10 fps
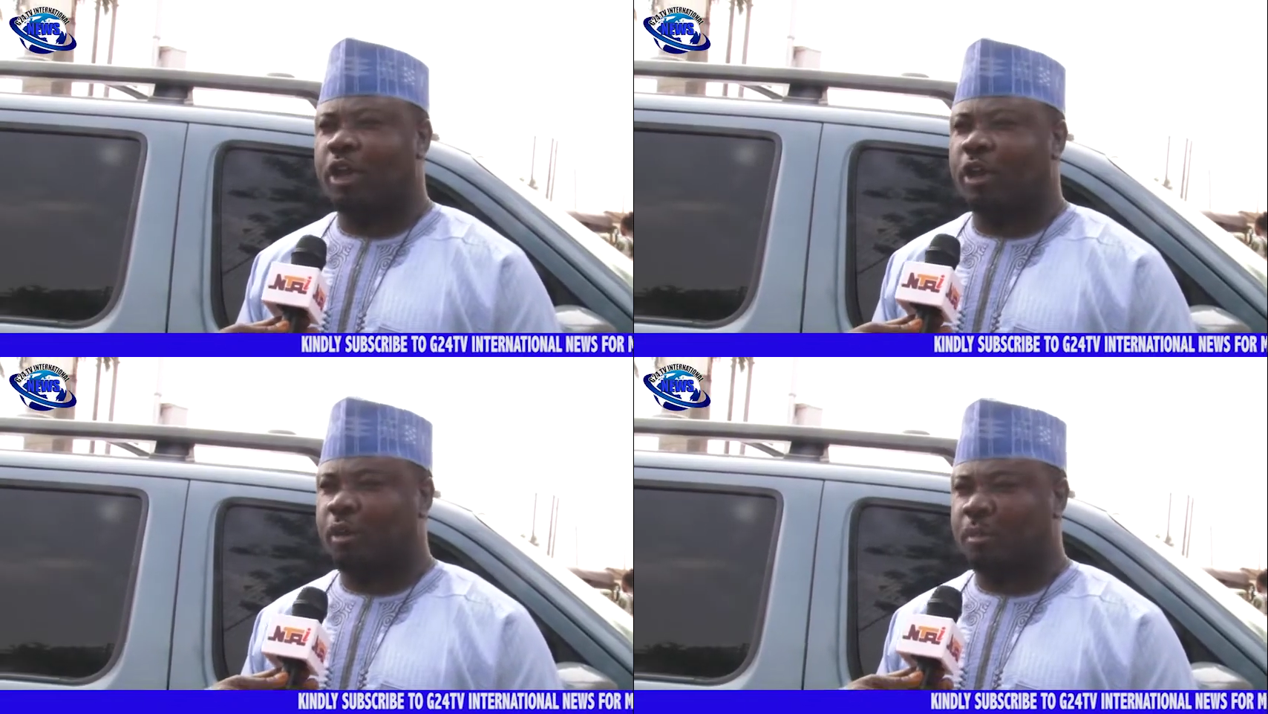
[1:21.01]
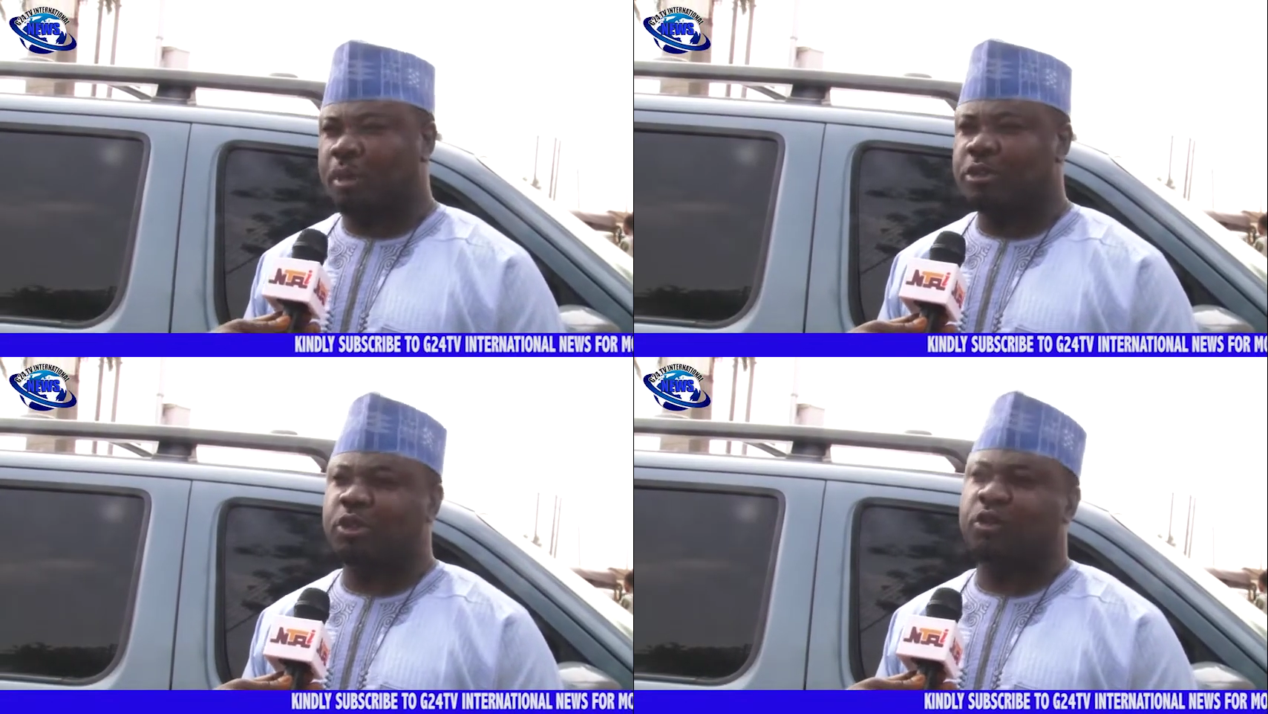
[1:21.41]
a
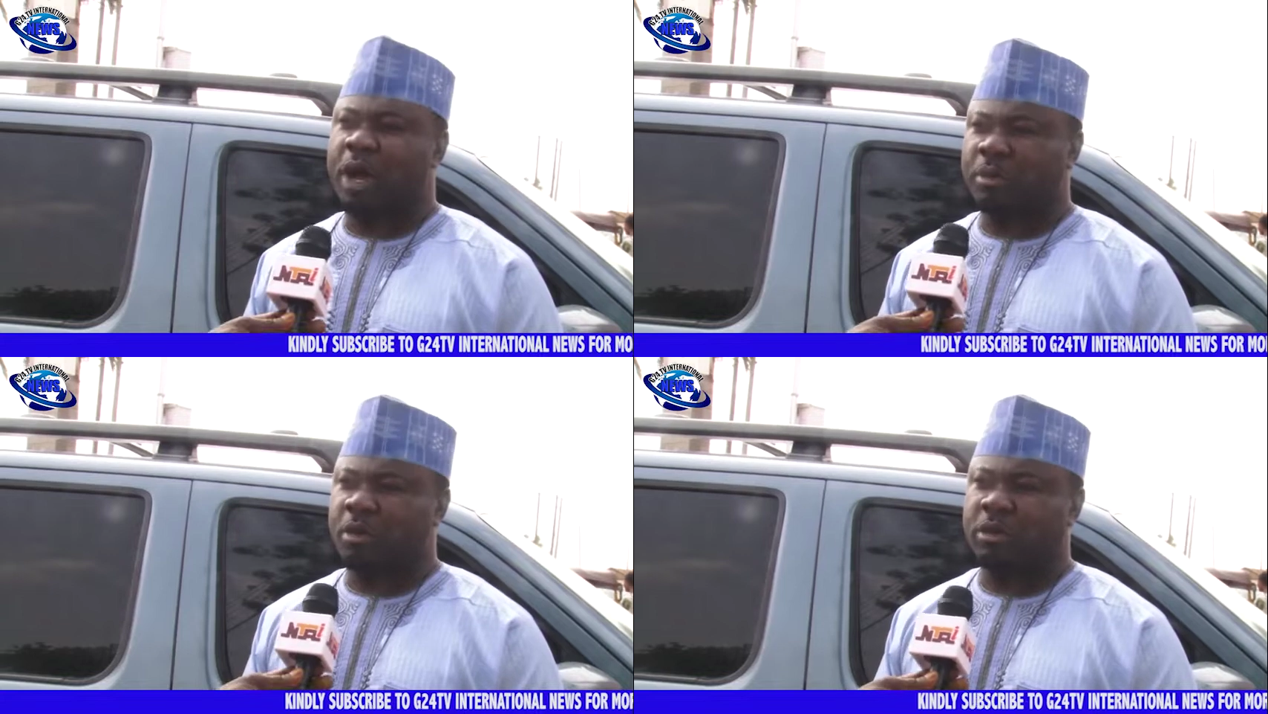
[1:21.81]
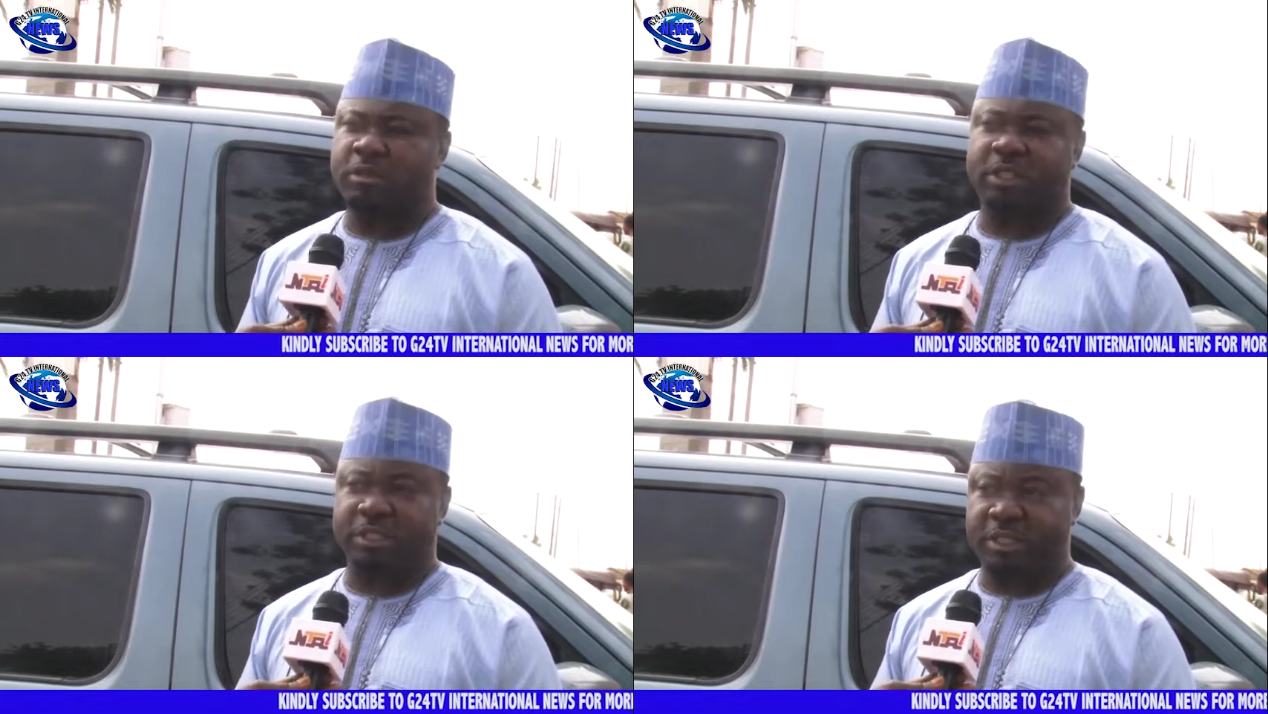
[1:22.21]
compulsory
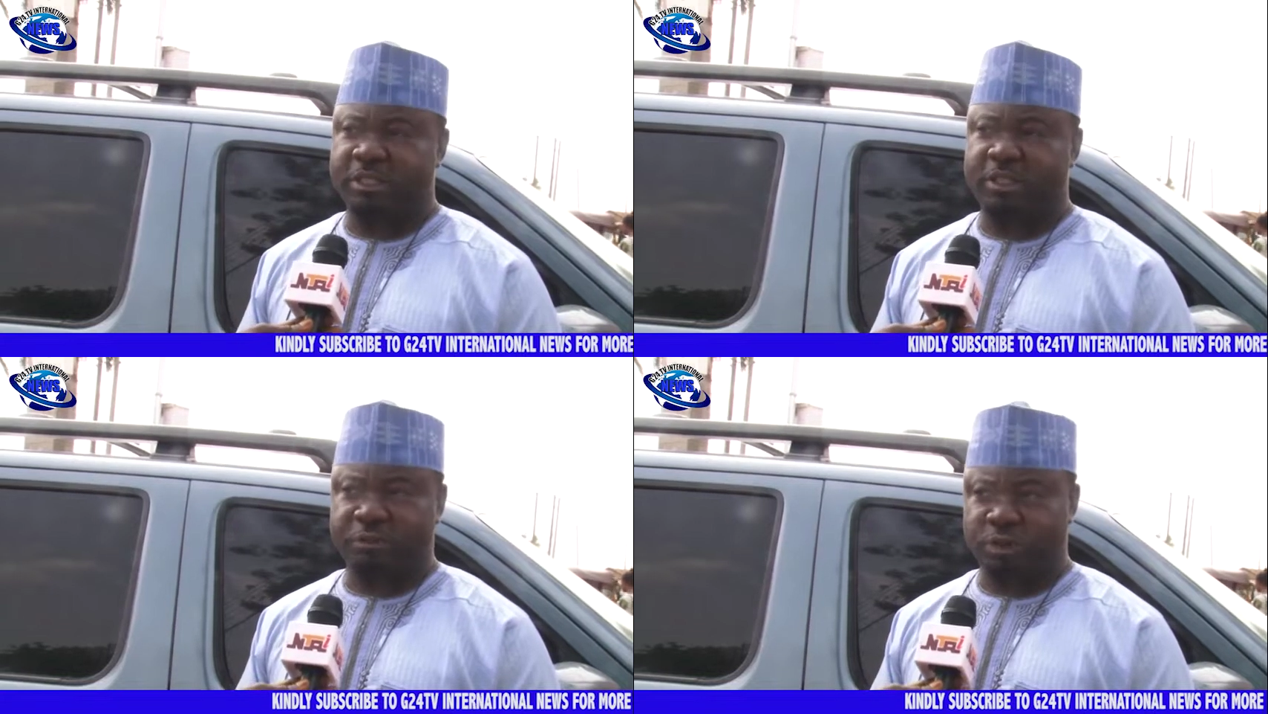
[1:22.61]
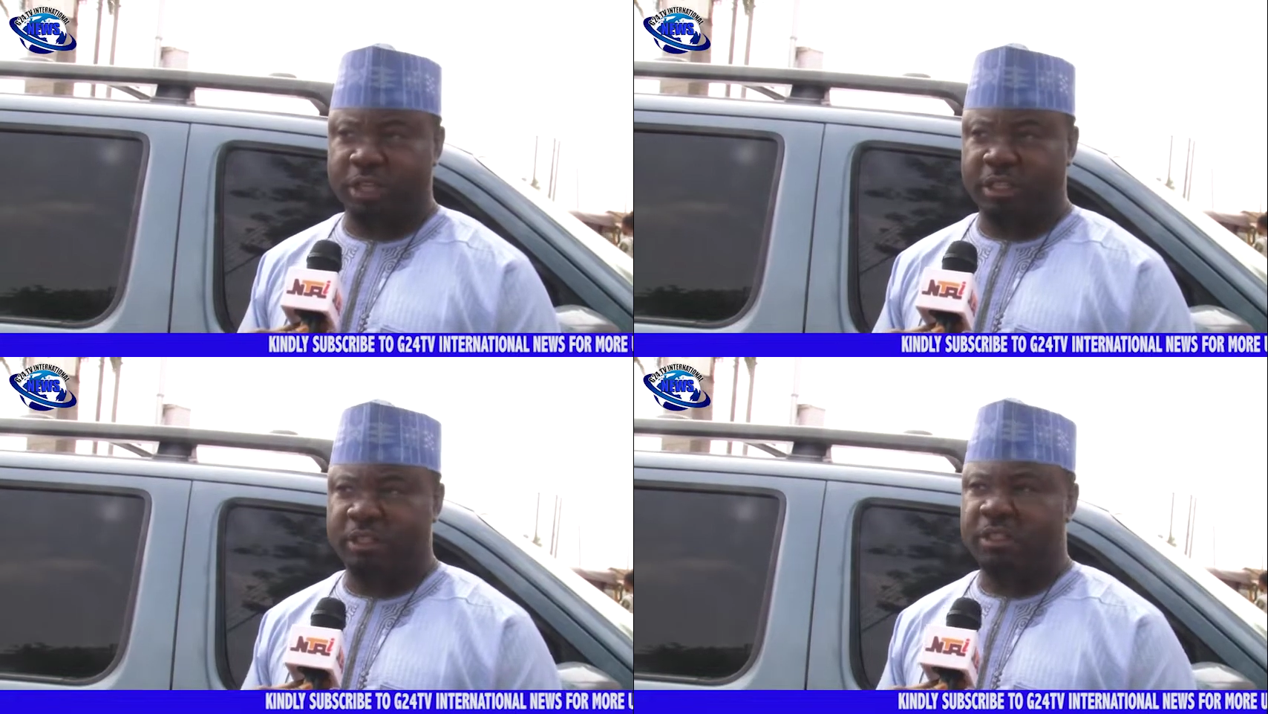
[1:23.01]
one-month intensive
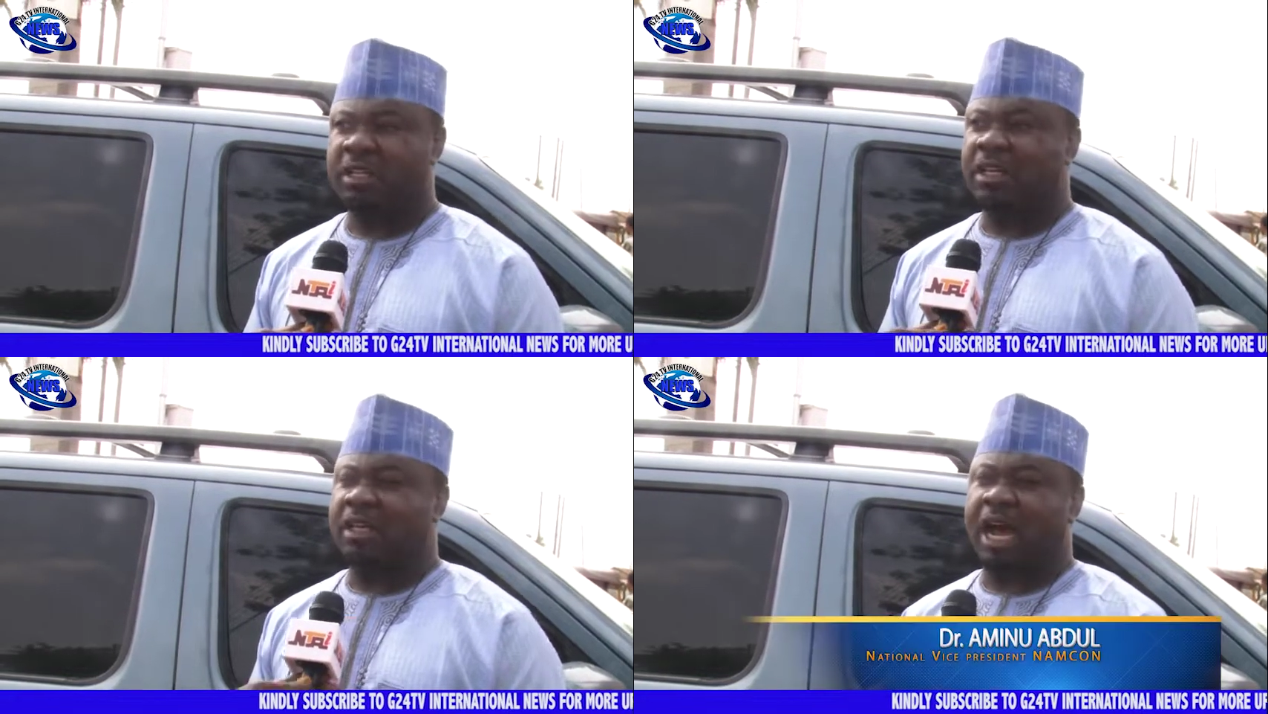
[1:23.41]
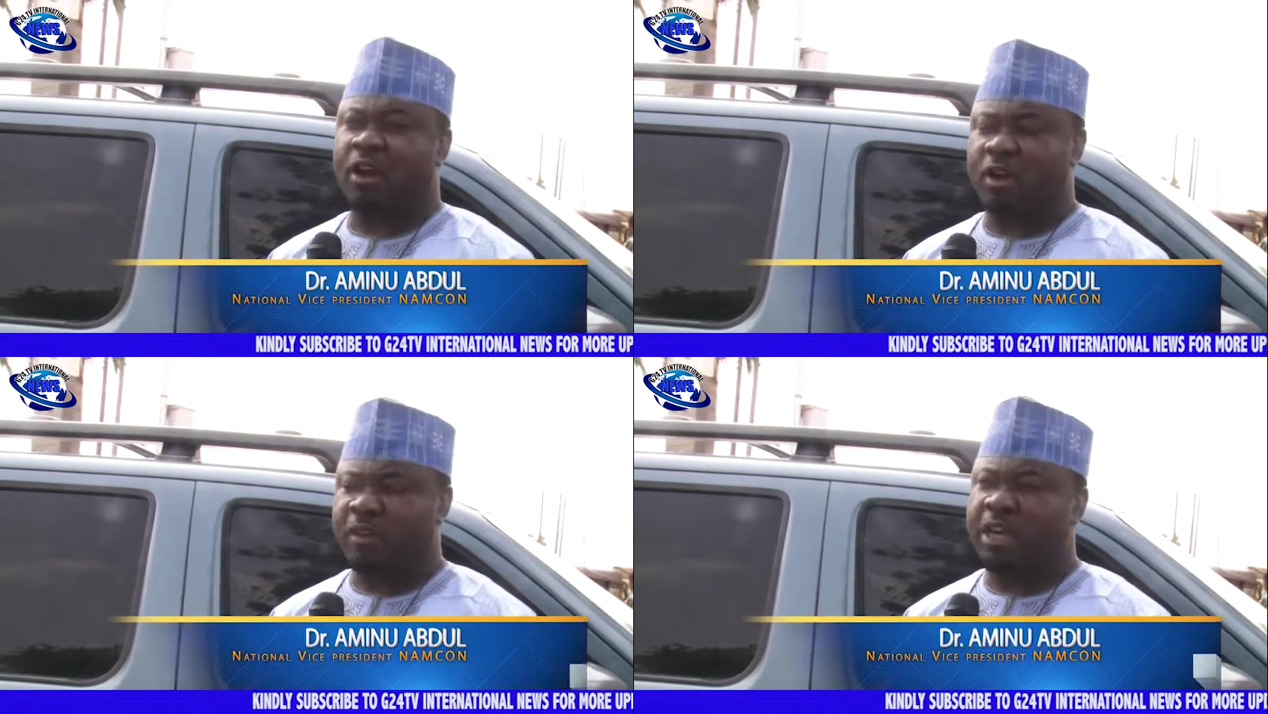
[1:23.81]
training that
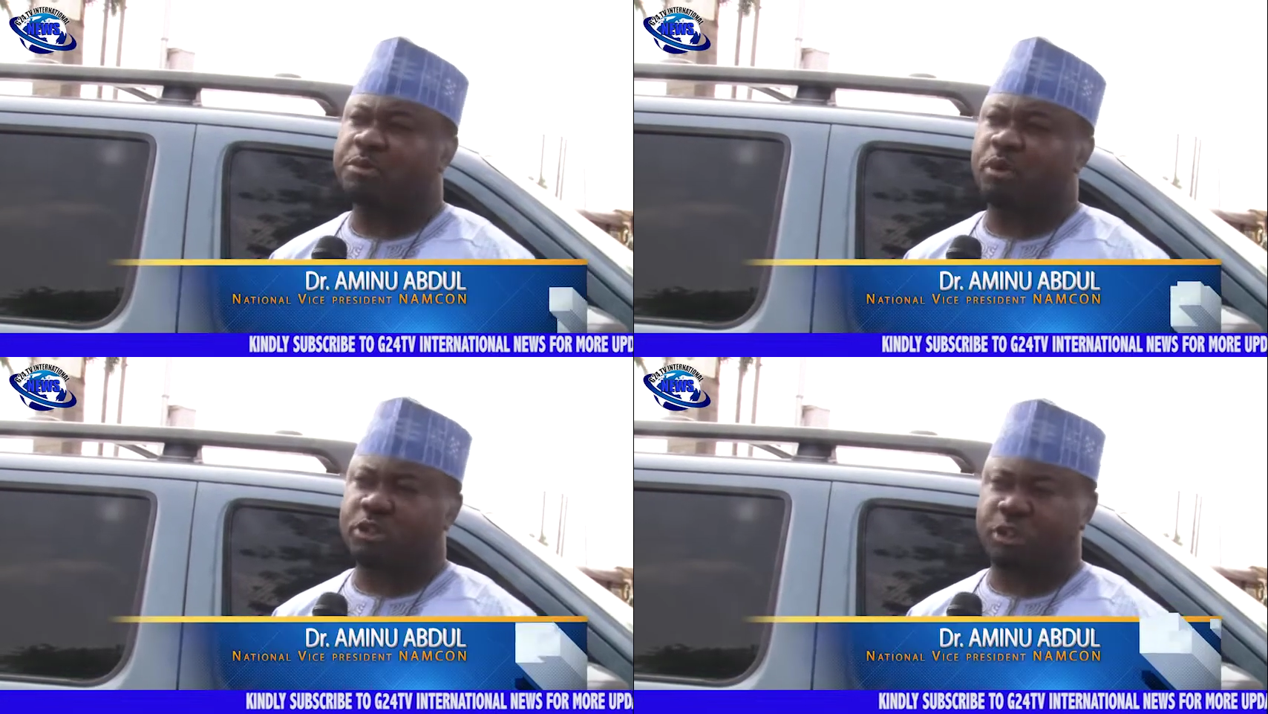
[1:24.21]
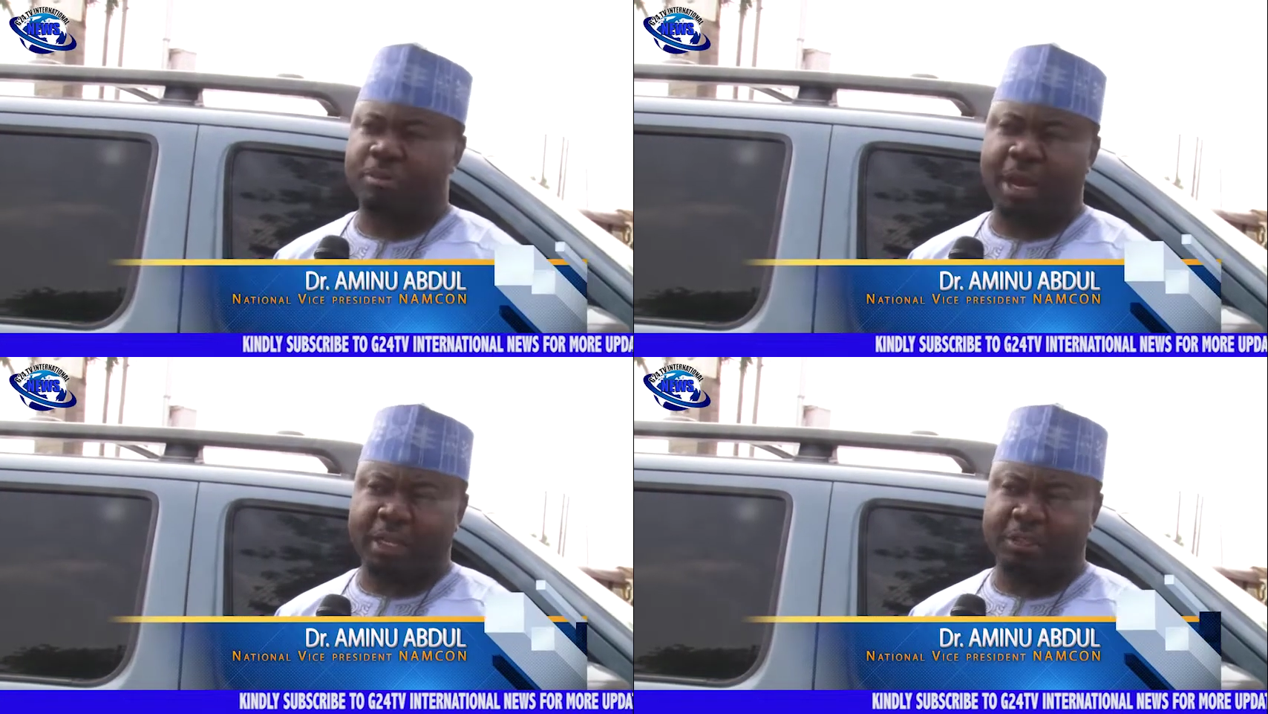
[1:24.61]
covers poultry
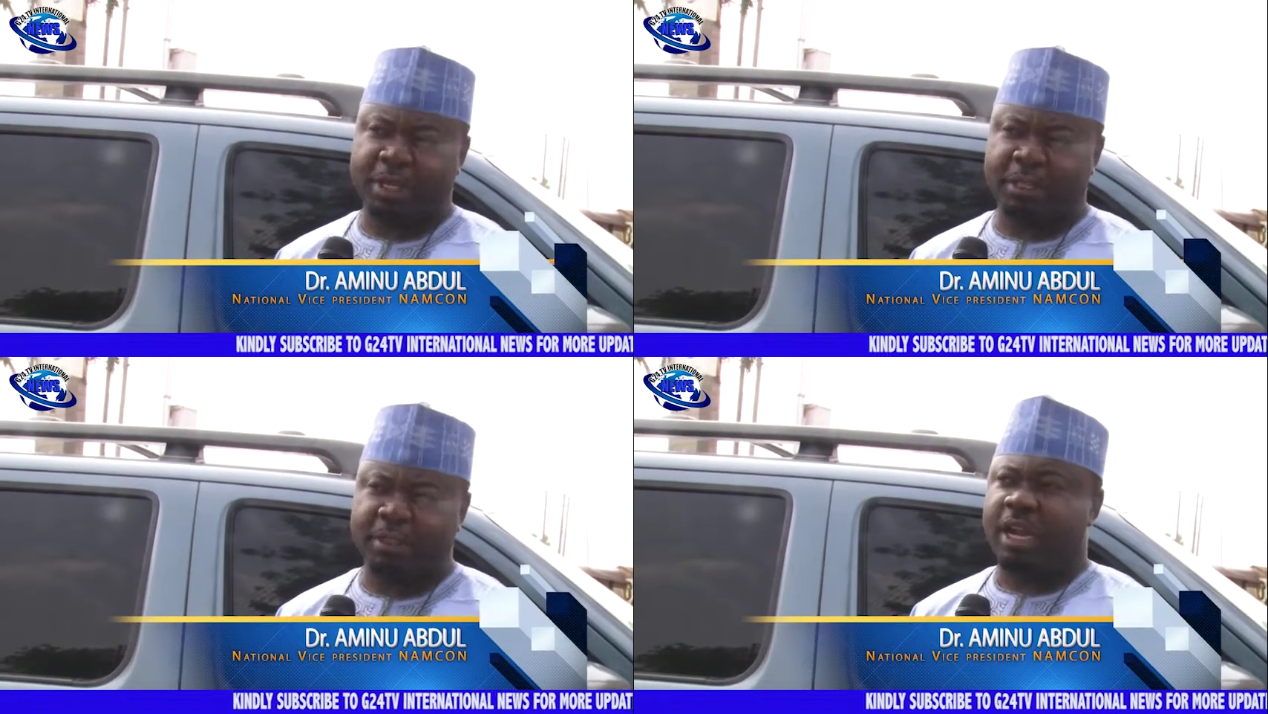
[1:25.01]
management,